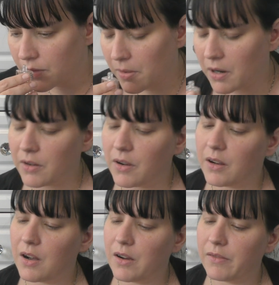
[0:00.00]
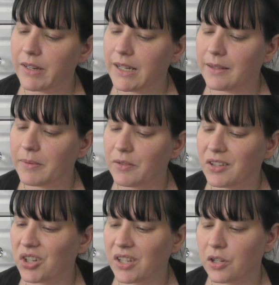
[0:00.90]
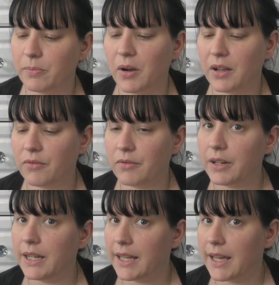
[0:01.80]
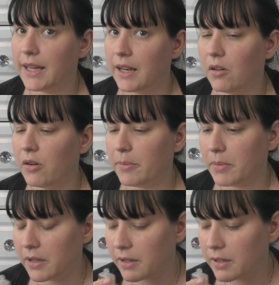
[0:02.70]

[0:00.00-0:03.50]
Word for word: I, can, I can't really smell the ginger, but I can really get that lime.